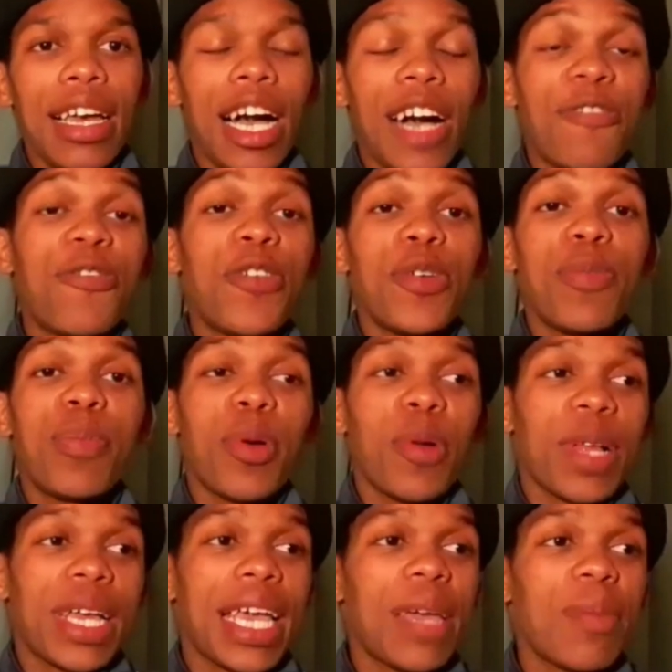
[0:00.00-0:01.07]
a
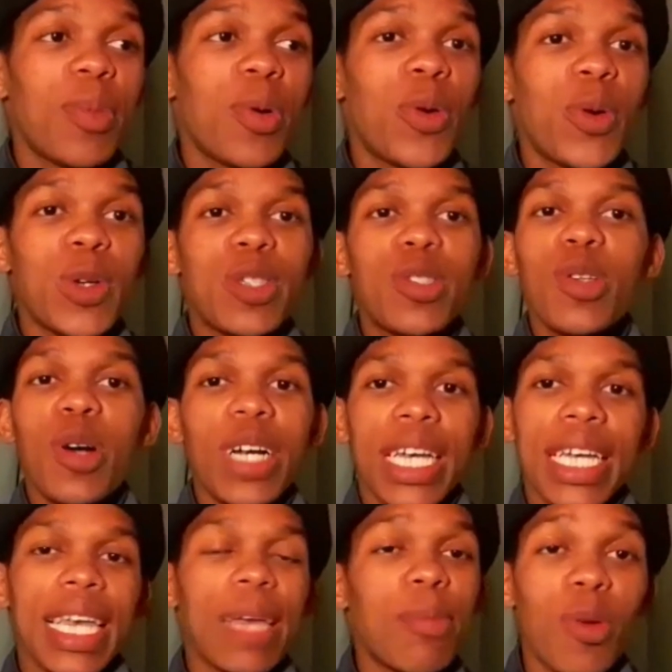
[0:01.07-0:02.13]
football game or soccer
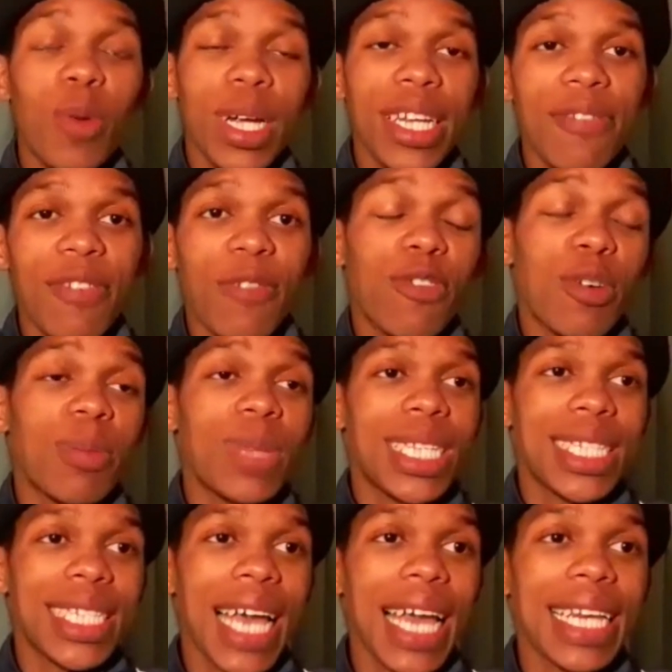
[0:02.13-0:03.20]
game or whatever from the
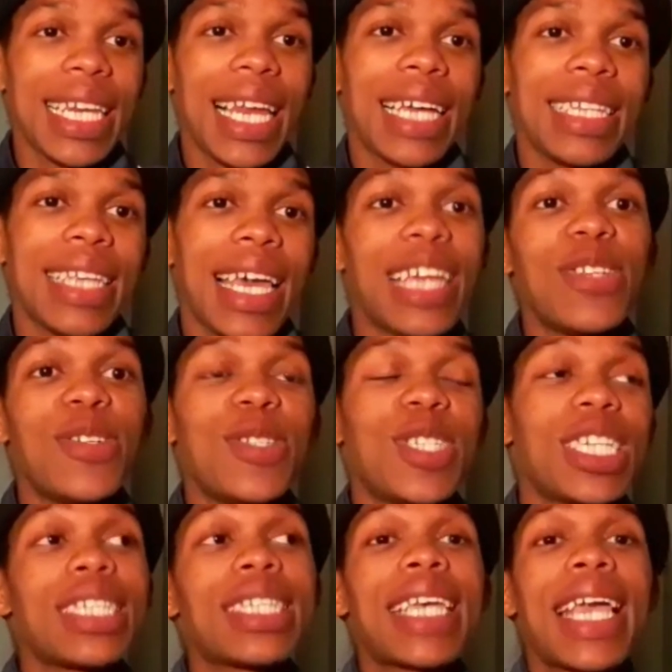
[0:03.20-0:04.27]
sidelines, and you
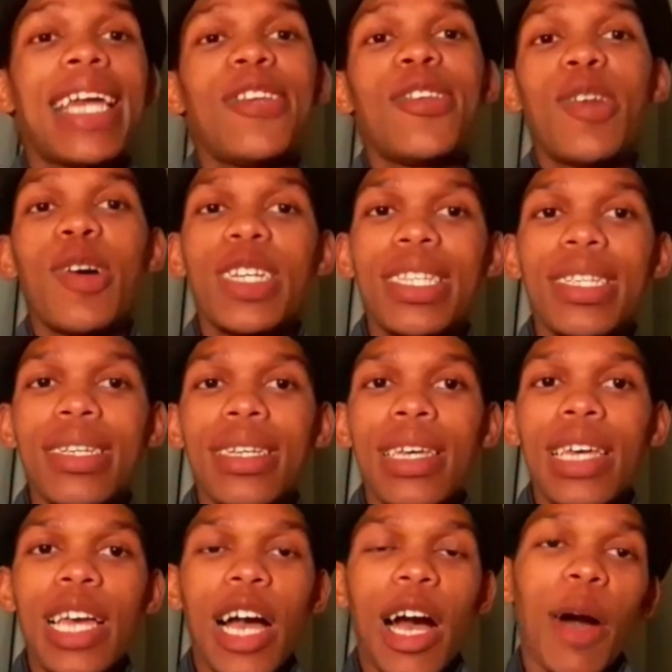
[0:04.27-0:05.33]
just cannot
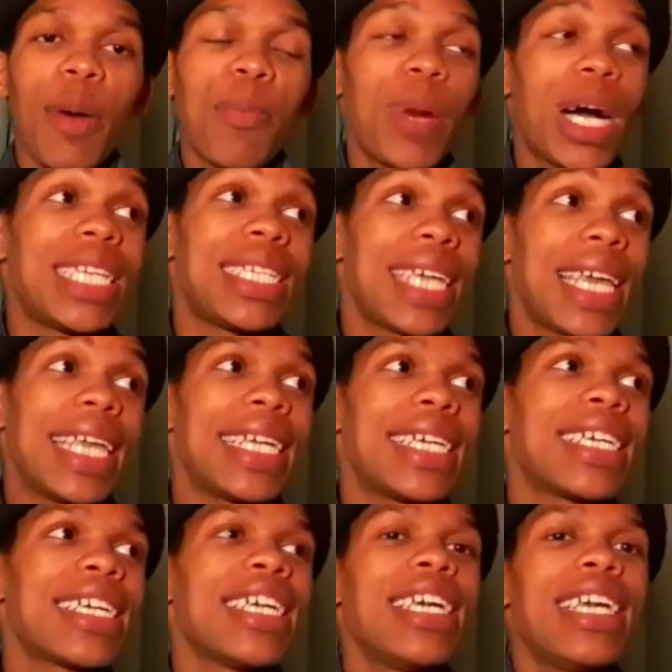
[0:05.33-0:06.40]

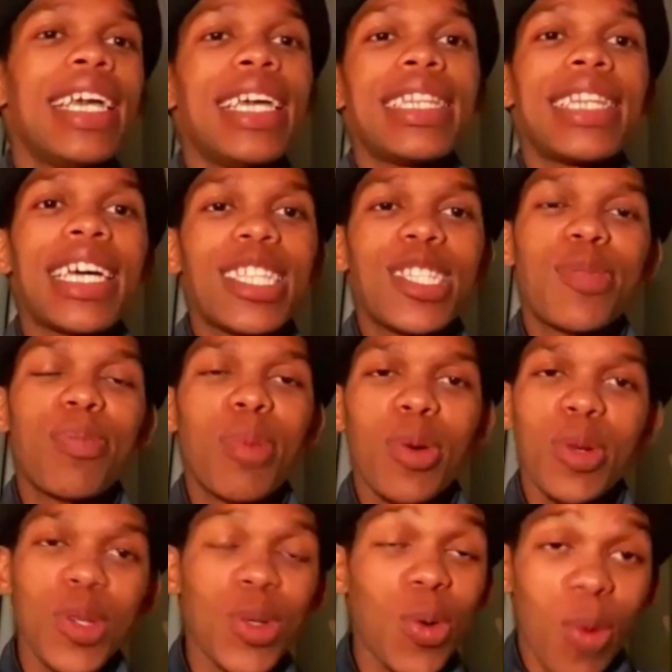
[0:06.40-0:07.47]
partake in that
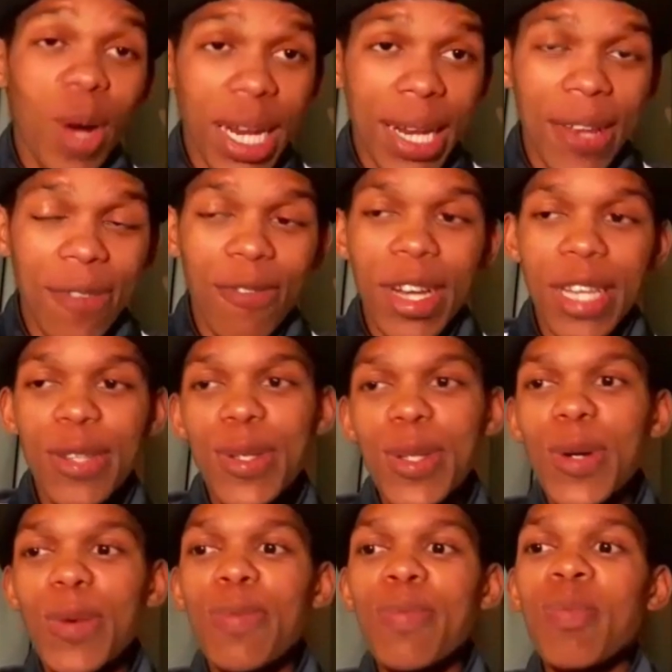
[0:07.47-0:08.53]
sport or whatever, you
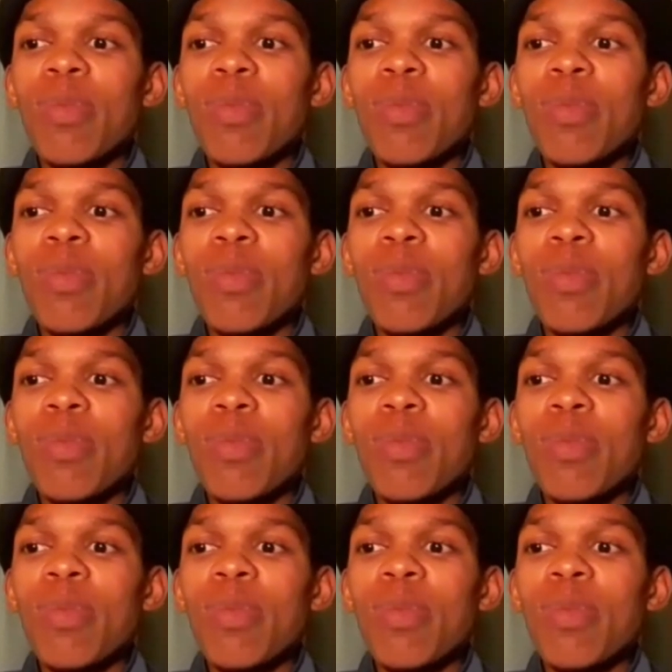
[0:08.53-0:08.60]
know.